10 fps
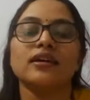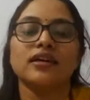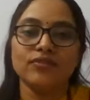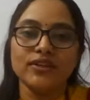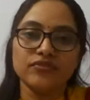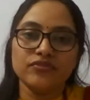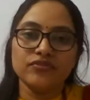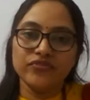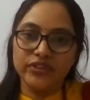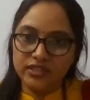otherwise if
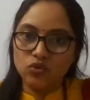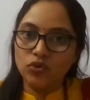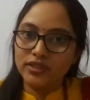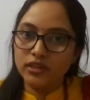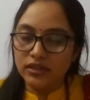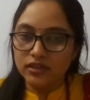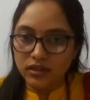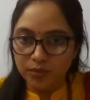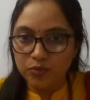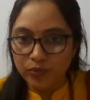it is over the
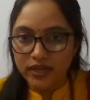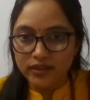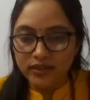abdomen,